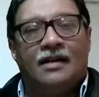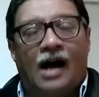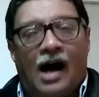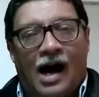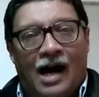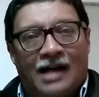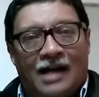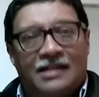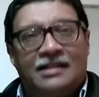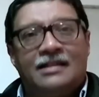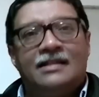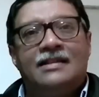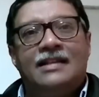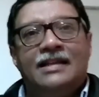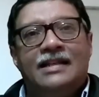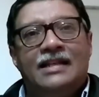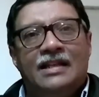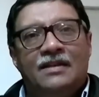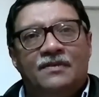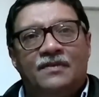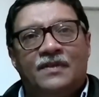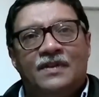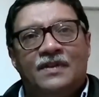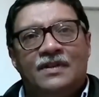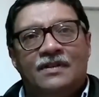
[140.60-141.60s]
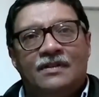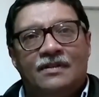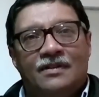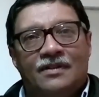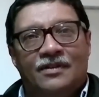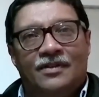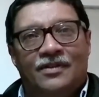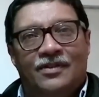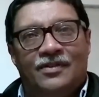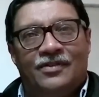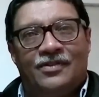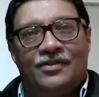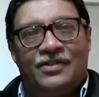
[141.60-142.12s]
other than even
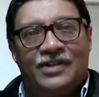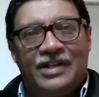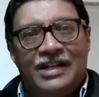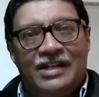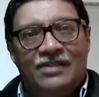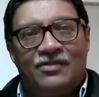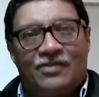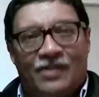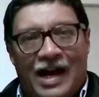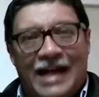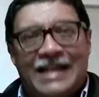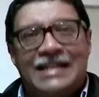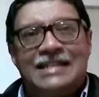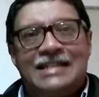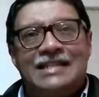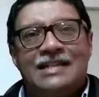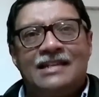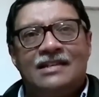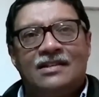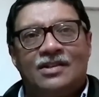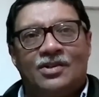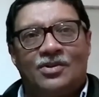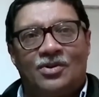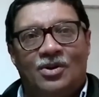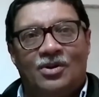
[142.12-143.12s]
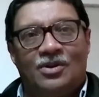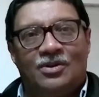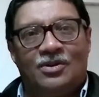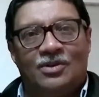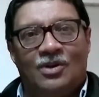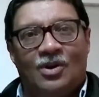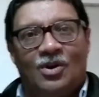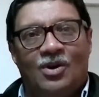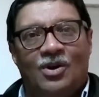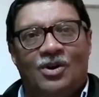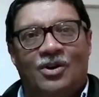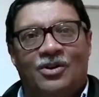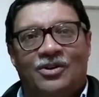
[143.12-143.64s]
rewriting the
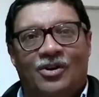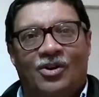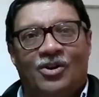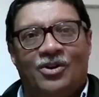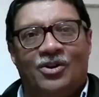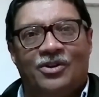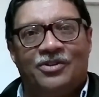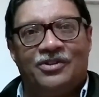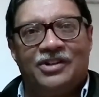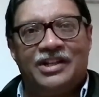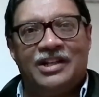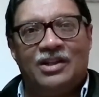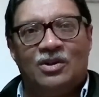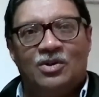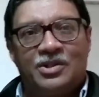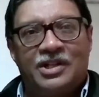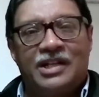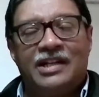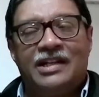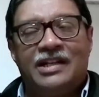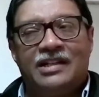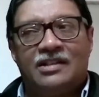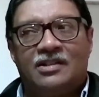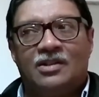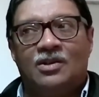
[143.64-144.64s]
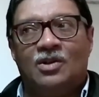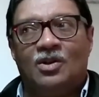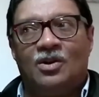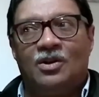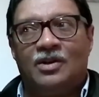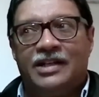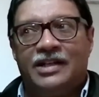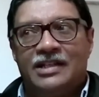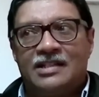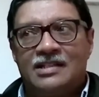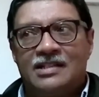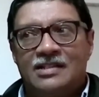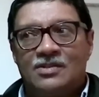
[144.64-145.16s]
law or re-looking at the law,
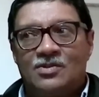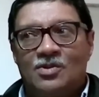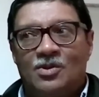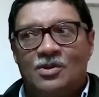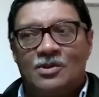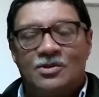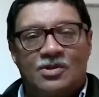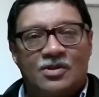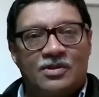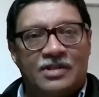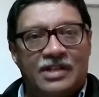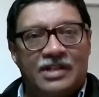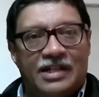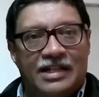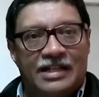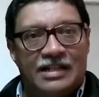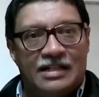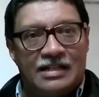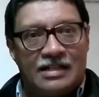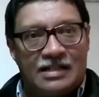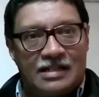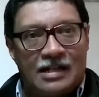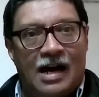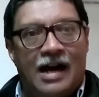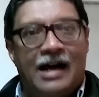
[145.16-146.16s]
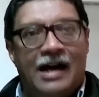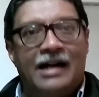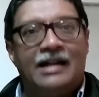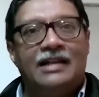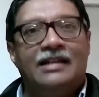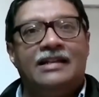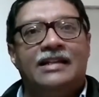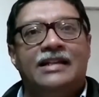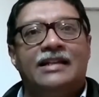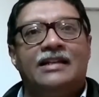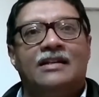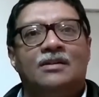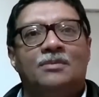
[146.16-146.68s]
it is also the entire
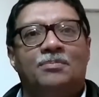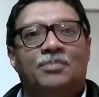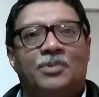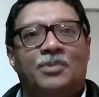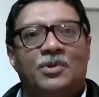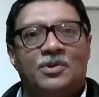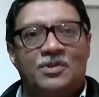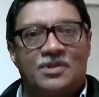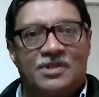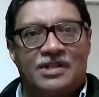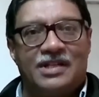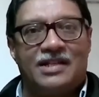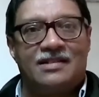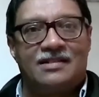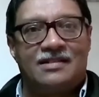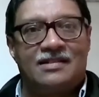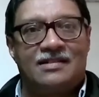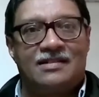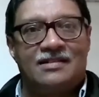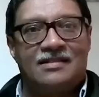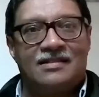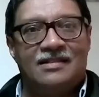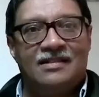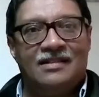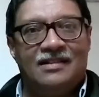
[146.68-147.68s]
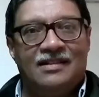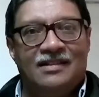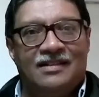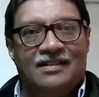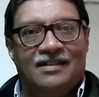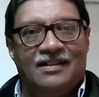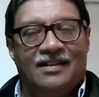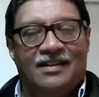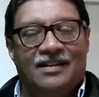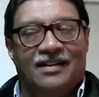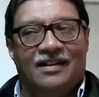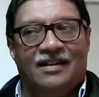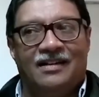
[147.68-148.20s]
legal process
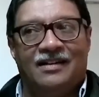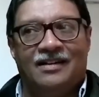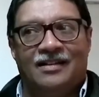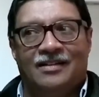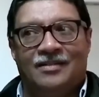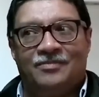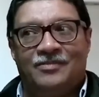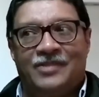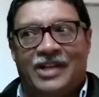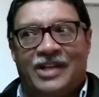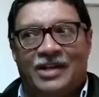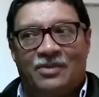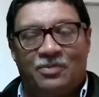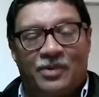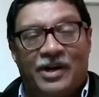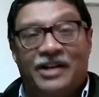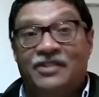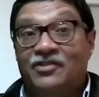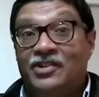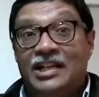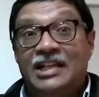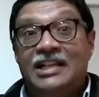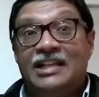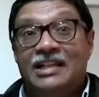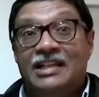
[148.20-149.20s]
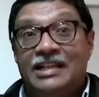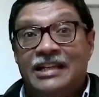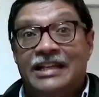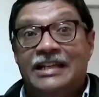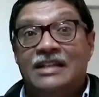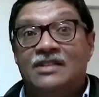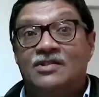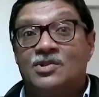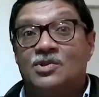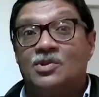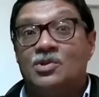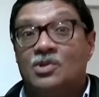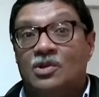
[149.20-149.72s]
that one really
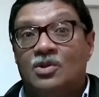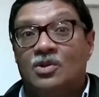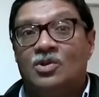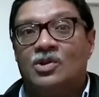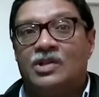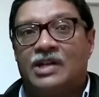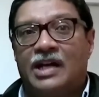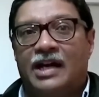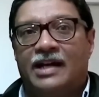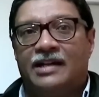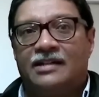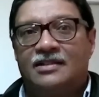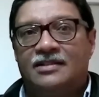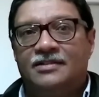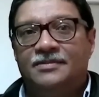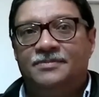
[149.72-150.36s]
needs to look at.